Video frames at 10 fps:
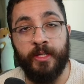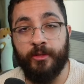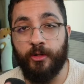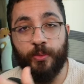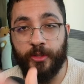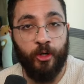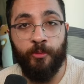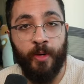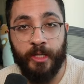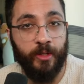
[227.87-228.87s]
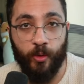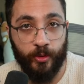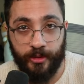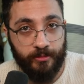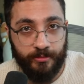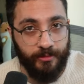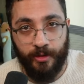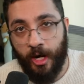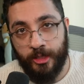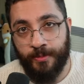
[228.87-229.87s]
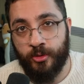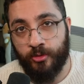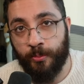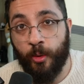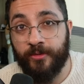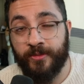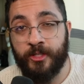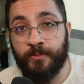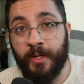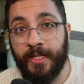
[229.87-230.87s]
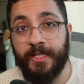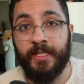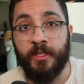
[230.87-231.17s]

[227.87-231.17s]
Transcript: either with their money or the husband's or the boyfriend's money,